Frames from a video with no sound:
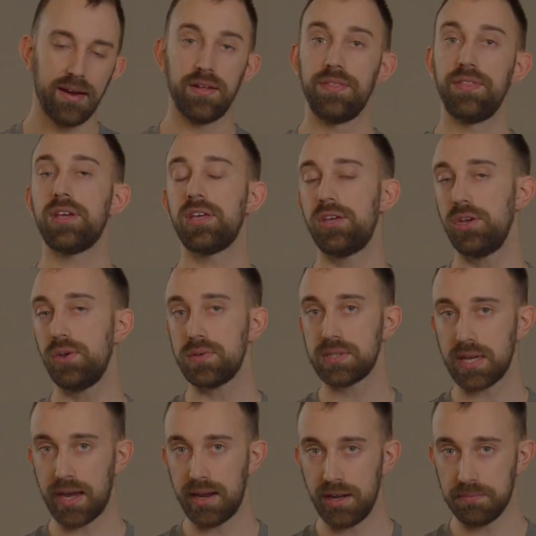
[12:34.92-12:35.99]
The
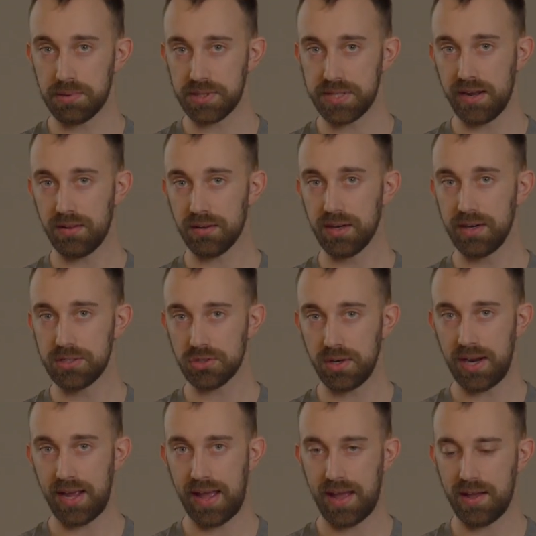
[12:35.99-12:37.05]
Q10 in particular is going
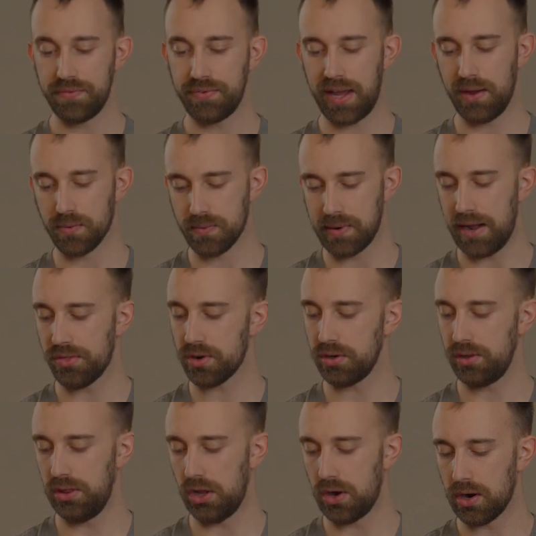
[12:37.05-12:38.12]
to have a rather
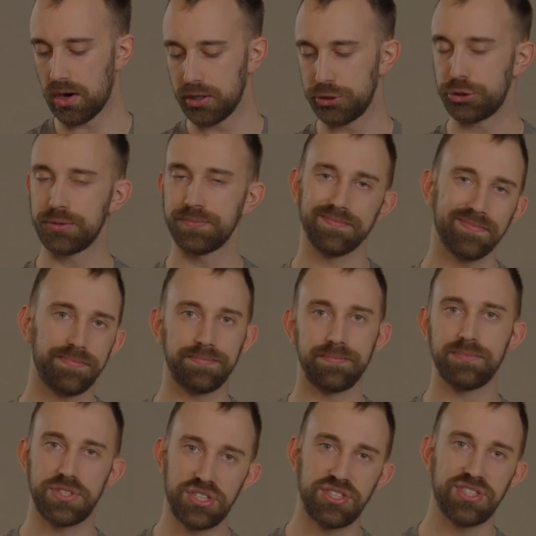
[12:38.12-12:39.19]
large
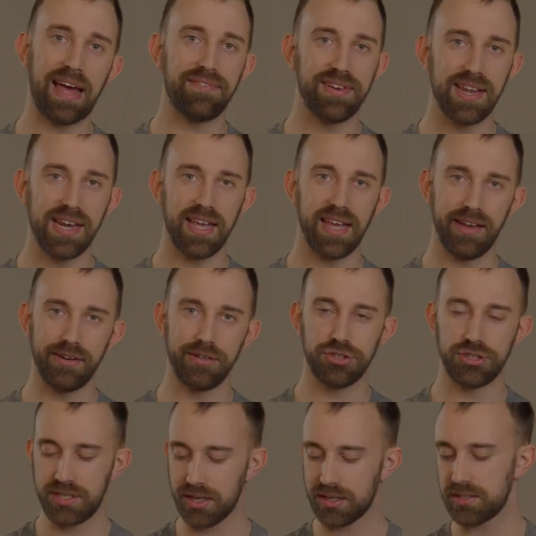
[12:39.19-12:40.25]
7-inch,
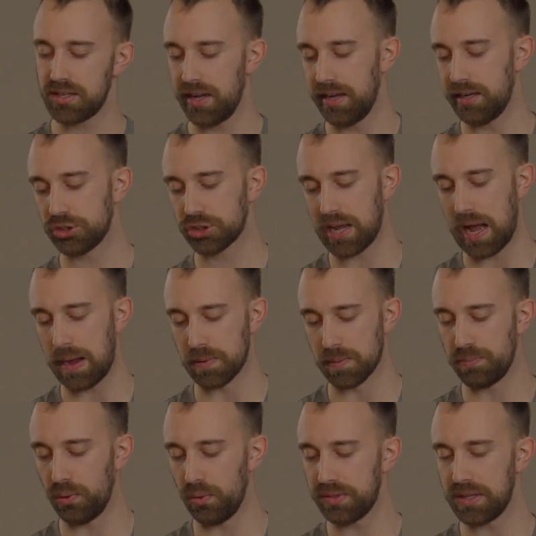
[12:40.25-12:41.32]
6-inch copper
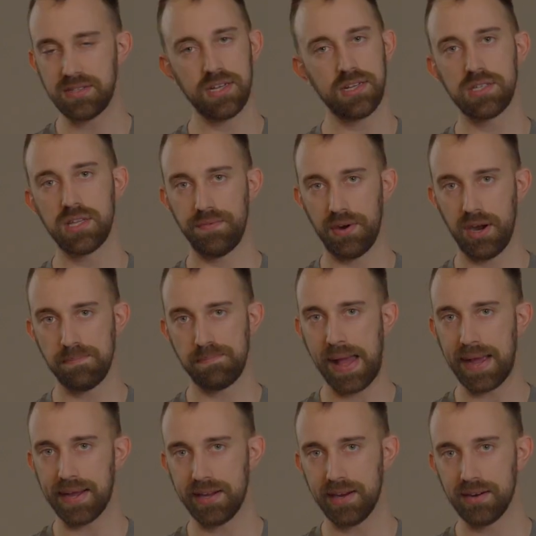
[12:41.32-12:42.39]
bolt that sits in the very
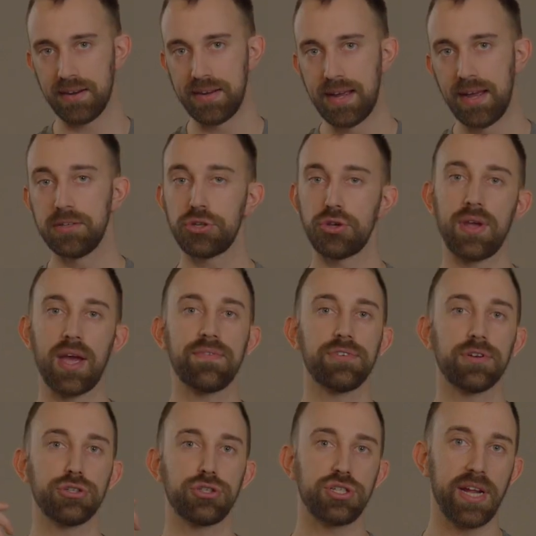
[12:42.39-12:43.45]
back here. So you have
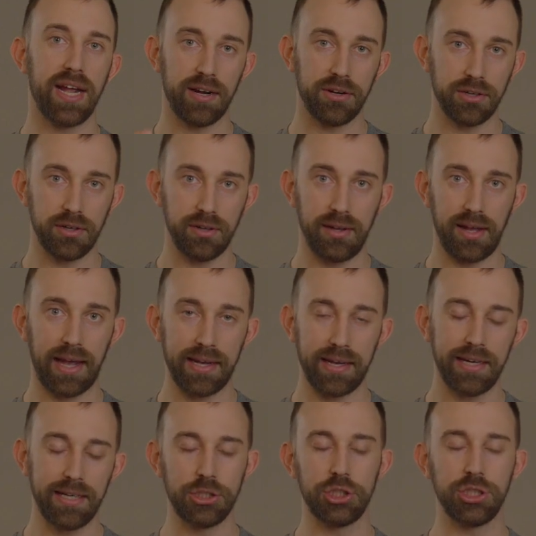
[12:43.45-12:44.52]
your standard
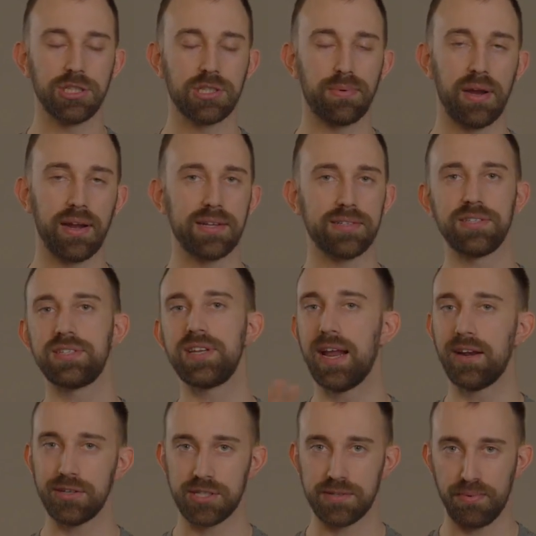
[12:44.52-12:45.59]
AEG spring. It's a
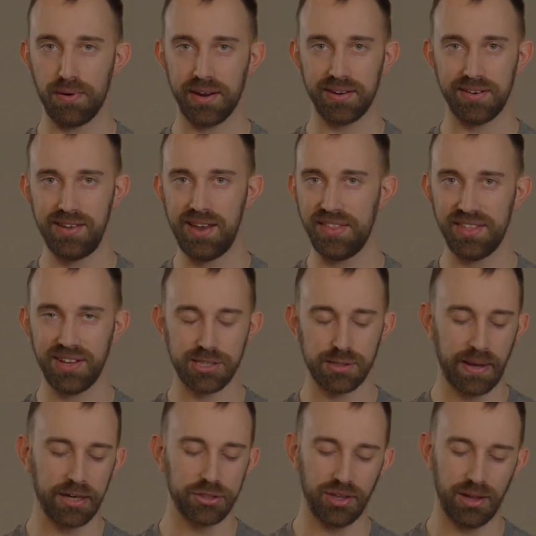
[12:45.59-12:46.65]
standard spring, nothing
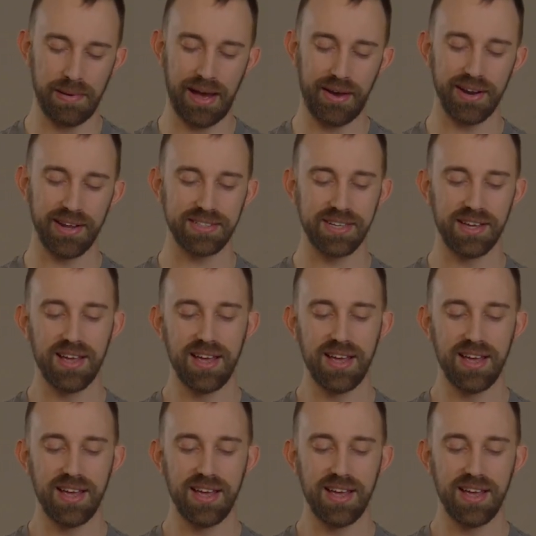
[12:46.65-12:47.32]
special about it.